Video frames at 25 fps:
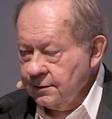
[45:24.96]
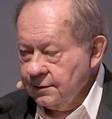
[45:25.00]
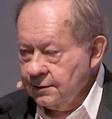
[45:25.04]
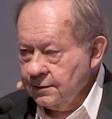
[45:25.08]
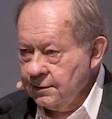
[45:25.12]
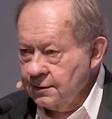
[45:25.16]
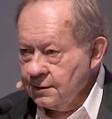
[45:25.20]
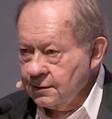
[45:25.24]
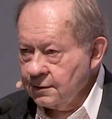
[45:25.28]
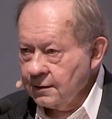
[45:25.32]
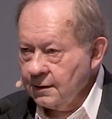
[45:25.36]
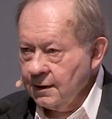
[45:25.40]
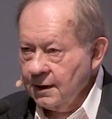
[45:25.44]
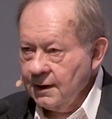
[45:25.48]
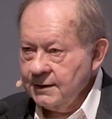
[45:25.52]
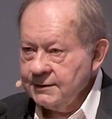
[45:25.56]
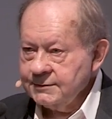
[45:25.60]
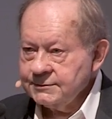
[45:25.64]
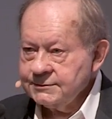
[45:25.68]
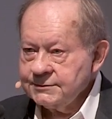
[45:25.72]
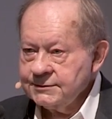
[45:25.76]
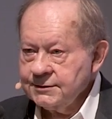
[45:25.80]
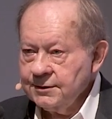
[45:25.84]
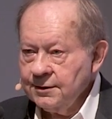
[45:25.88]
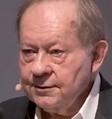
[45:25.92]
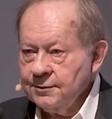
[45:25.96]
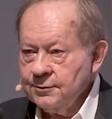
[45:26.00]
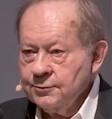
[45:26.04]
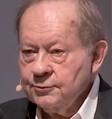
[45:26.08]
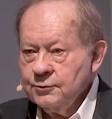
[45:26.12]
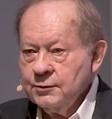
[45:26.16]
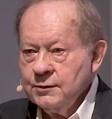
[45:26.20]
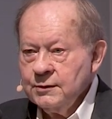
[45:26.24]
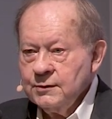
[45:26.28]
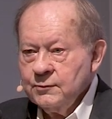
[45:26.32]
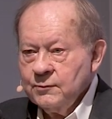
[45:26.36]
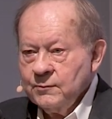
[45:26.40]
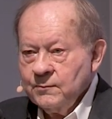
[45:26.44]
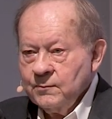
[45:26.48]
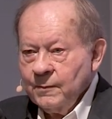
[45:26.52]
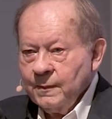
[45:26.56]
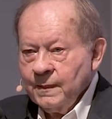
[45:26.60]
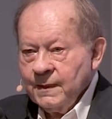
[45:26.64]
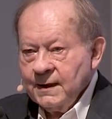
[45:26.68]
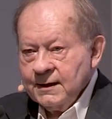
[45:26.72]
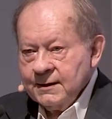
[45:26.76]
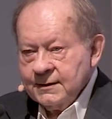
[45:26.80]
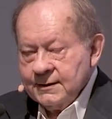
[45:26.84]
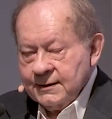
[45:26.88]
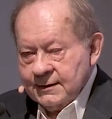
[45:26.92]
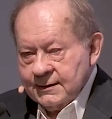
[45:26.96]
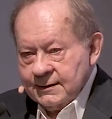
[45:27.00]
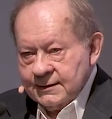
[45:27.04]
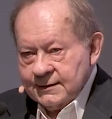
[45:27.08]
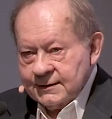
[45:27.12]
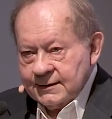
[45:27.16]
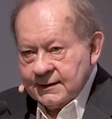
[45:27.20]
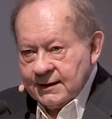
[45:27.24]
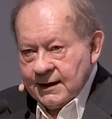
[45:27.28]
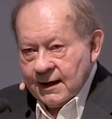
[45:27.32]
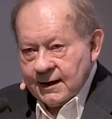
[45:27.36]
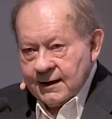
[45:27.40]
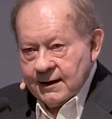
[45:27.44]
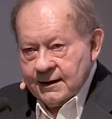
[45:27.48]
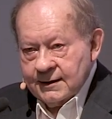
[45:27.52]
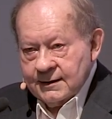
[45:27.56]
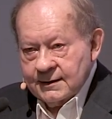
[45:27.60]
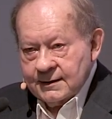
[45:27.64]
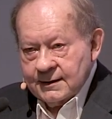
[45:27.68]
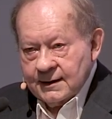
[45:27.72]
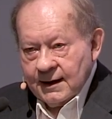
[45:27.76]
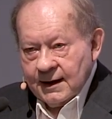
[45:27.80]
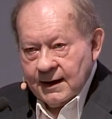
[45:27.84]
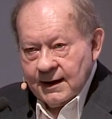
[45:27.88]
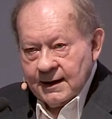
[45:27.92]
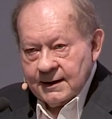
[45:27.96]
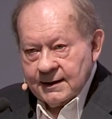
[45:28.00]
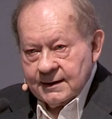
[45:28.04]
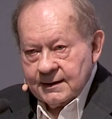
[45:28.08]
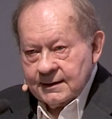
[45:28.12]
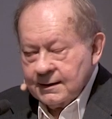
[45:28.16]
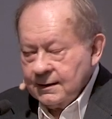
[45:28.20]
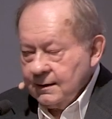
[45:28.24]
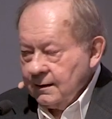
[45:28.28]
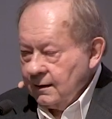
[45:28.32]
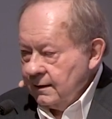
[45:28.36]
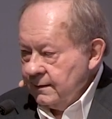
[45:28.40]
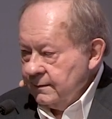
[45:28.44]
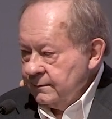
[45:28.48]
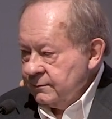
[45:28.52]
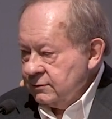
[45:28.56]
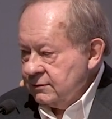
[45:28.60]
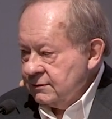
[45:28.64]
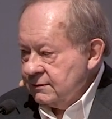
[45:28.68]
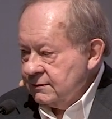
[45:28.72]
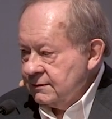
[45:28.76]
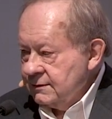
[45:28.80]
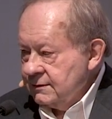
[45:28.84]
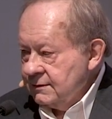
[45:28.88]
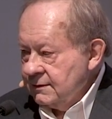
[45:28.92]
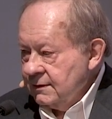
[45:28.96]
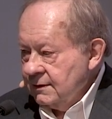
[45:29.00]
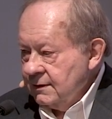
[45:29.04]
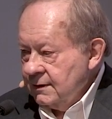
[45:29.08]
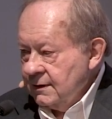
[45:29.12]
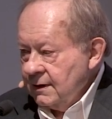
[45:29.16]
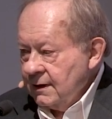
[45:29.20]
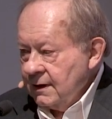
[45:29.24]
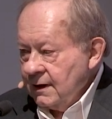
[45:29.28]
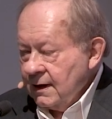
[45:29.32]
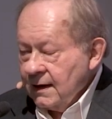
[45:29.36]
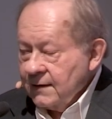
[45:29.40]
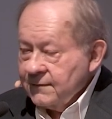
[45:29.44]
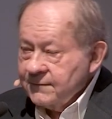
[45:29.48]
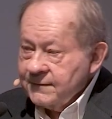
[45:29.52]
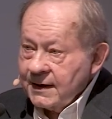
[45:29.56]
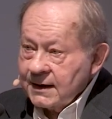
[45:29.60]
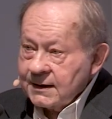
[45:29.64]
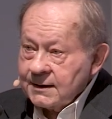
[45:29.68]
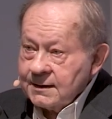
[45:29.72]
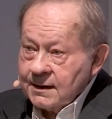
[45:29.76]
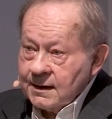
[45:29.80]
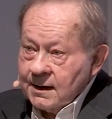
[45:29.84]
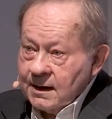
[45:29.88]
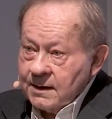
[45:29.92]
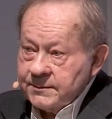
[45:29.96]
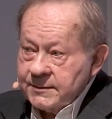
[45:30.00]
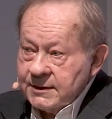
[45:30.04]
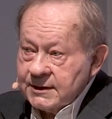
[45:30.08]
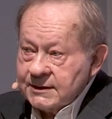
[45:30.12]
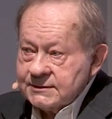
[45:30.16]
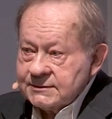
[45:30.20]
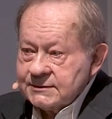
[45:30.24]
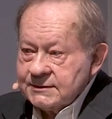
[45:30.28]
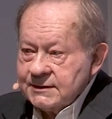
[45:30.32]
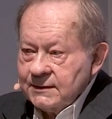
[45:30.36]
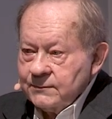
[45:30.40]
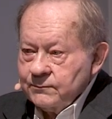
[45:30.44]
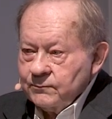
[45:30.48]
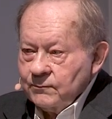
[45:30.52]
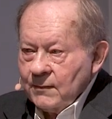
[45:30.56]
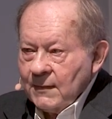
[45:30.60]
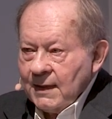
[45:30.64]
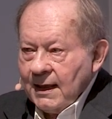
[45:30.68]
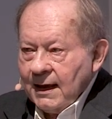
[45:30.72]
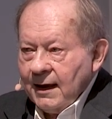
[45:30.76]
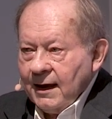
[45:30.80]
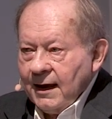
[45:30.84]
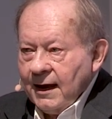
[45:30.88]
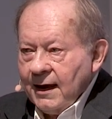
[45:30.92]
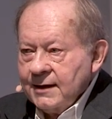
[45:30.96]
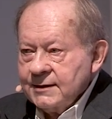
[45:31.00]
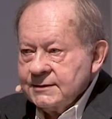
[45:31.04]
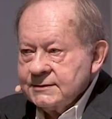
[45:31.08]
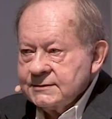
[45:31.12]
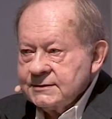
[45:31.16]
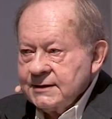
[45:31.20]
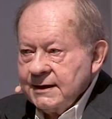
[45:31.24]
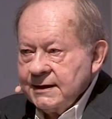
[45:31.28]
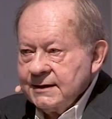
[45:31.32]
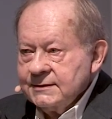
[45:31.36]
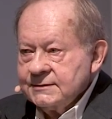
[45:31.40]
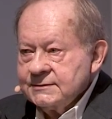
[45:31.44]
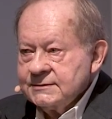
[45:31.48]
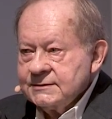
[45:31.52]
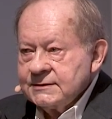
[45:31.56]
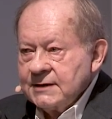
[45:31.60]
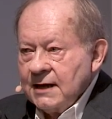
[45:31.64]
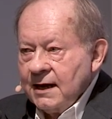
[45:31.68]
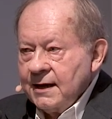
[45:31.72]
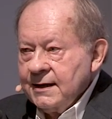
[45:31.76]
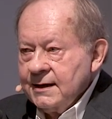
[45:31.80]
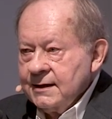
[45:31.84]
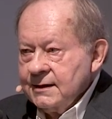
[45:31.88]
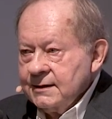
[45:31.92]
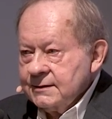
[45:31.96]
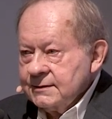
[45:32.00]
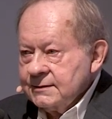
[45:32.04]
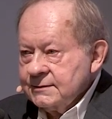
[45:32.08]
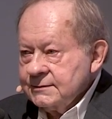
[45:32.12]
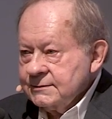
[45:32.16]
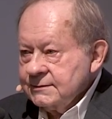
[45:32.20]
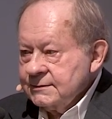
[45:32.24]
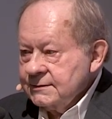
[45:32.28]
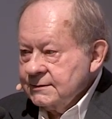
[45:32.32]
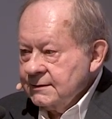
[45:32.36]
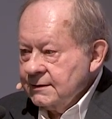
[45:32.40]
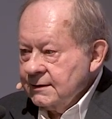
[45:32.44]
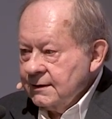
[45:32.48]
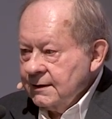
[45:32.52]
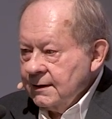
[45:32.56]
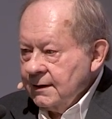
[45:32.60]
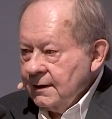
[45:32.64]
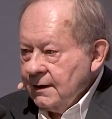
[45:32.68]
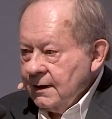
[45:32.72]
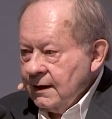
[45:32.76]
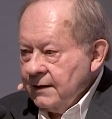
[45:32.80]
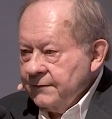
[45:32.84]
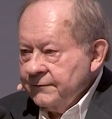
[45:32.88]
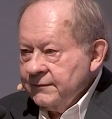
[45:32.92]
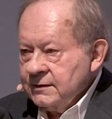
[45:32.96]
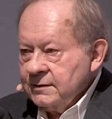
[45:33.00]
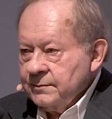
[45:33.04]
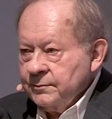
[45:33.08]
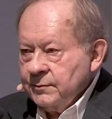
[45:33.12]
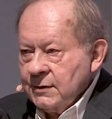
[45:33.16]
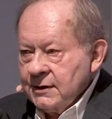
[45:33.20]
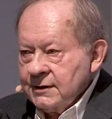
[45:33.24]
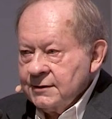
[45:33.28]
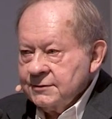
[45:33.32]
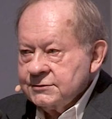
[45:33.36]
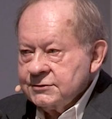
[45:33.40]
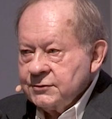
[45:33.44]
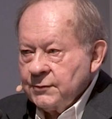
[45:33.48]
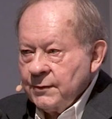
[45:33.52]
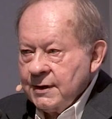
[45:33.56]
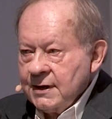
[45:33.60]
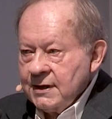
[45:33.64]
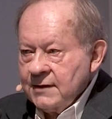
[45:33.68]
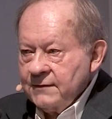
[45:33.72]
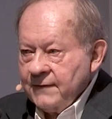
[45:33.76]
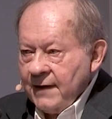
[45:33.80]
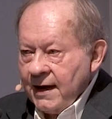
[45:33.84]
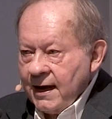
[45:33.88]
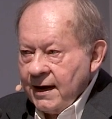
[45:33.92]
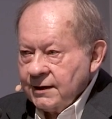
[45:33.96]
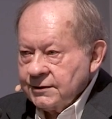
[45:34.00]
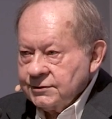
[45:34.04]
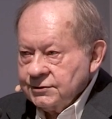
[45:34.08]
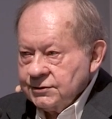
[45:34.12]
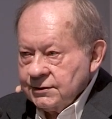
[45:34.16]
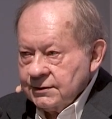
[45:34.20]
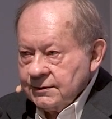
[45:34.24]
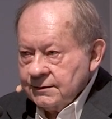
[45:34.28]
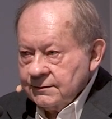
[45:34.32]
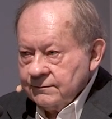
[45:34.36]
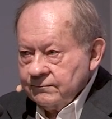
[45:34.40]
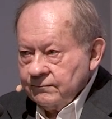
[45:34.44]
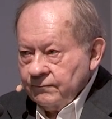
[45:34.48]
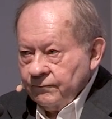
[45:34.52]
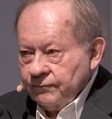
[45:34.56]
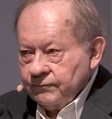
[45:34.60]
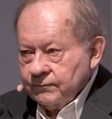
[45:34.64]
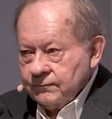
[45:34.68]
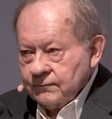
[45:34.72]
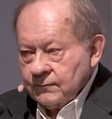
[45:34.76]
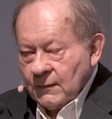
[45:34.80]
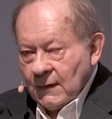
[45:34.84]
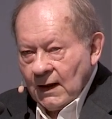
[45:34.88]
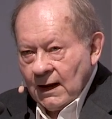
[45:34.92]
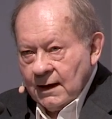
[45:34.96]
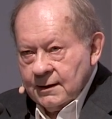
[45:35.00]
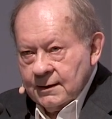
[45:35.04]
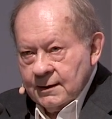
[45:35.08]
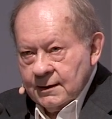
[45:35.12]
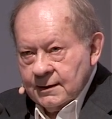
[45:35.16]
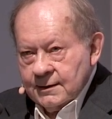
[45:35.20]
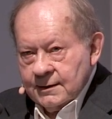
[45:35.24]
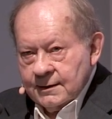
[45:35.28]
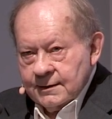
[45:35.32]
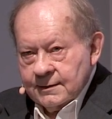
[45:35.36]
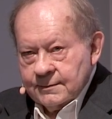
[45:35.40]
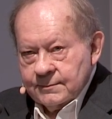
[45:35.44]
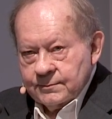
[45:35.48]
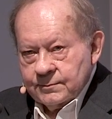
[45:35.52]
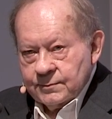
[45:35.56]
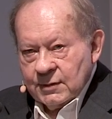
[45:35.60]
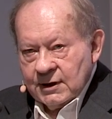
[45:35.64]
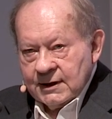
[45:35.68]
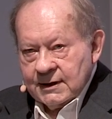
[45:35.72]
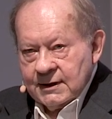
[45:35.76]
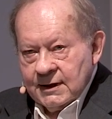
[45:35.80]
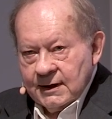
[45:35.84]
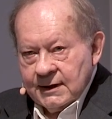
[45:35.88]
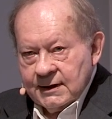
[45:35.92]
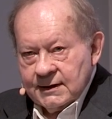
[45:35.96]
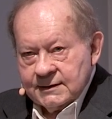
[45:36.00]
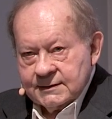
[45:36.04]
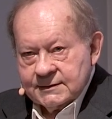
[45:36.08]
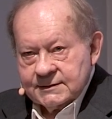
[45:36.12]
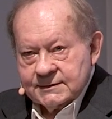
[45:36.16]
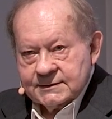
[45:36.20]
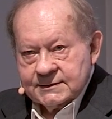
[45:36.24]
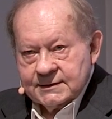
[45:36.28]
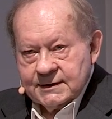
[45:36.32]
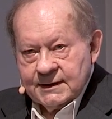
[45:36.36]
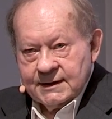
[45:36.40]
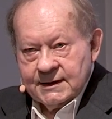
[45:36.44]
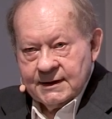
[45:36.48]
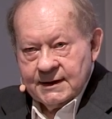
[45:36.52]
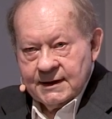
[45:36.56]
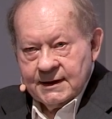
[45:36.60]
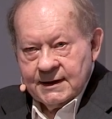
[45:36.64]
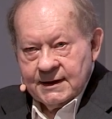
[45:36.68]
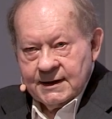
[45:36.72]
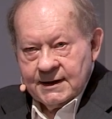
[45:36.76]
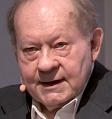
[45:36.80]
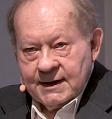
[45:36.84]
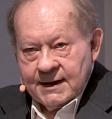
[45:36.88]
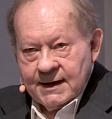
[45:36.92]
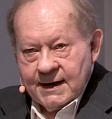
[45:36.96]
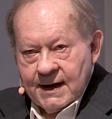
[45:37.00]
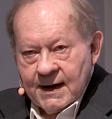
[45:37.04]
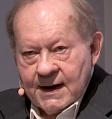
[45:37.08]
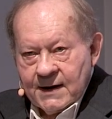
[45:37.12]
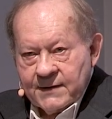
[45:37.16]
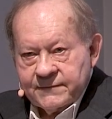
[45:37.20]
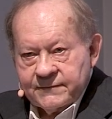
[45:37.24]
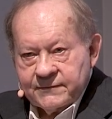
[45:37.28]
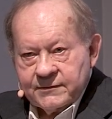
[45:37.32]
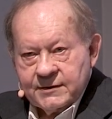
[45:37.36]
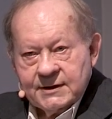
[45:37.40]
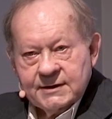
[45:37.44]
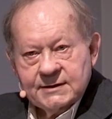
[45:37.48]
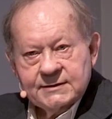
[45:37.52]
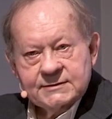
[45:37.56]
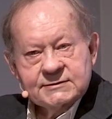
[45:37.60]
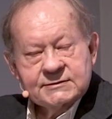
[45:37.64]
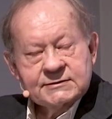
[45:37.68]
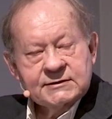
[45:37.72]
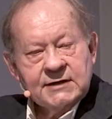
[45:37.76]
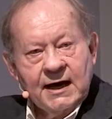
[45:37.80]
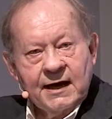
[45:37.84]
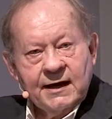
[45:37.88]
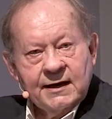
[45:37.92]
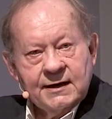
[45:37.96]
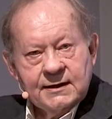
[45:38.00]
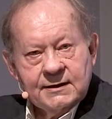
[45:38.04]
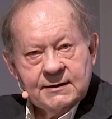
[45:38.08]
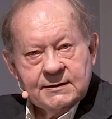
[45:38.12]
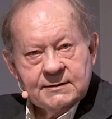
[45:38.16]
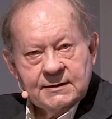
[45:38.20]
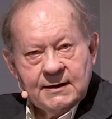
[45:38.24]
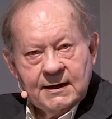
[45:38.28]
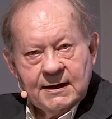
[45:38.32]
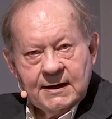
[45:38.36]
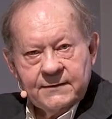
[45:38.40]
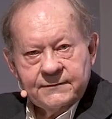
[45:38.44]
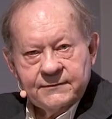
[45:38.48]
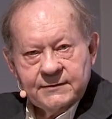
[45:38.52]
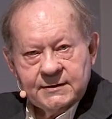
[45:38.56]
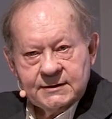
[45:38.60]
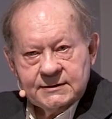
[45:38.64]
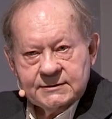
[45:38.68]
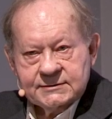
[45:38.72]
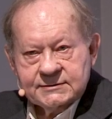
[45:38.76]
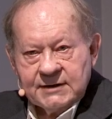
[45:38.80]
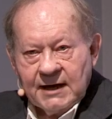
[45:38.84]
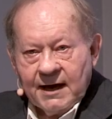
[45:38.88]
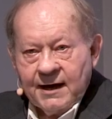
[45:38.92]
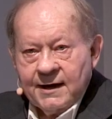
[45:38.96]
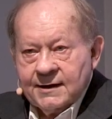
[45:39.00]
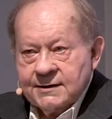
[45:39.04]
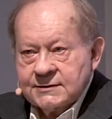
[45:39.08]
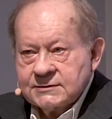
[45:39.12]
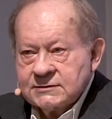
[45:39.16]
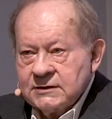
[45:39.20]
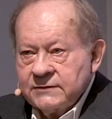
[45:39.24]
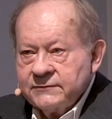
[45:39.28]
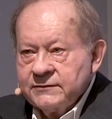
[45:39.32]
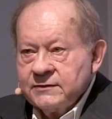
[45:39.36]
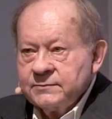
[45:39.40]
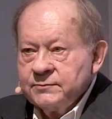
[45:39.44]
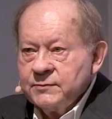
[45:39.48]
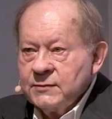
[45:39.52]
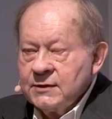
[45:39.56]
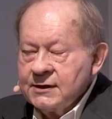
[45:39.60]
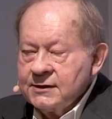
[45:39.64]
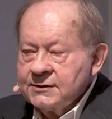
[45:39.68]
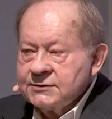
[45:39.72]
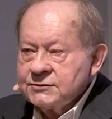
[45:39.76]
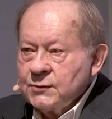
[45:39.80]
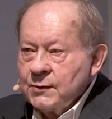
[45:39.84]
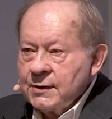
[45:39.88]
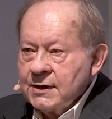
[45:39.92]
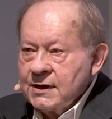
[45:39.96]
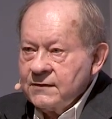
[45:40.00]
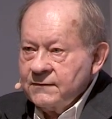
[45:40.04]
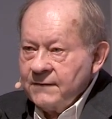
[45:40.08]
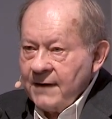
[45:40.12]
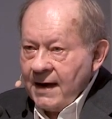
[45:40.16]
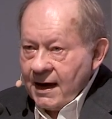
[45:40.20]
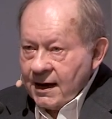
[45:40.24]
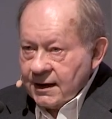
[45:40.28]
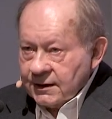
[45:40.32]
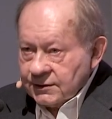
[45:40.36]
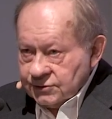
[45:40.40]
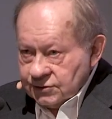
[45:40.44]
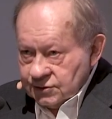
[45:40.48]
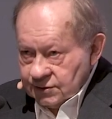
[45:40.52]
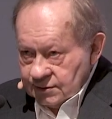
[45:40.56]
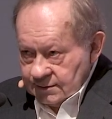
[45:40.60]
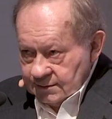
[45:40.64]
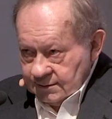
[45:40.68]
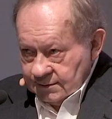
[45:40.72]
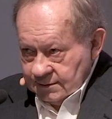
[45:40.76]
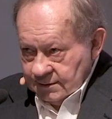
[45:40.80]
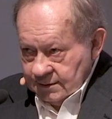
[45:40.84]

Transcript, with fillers: You're also getting a glimpse of economics as a science of administrative action because every science, every science of administrative action